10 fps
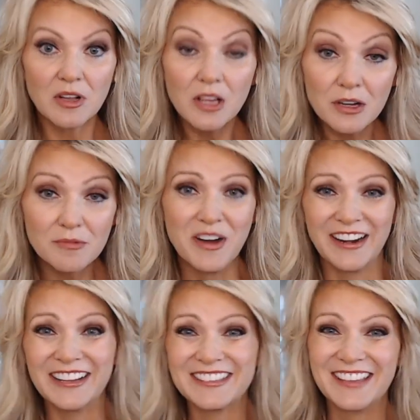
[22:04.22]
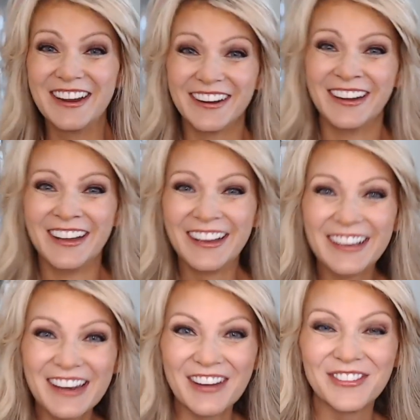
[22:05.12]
glue, but it's there, you know,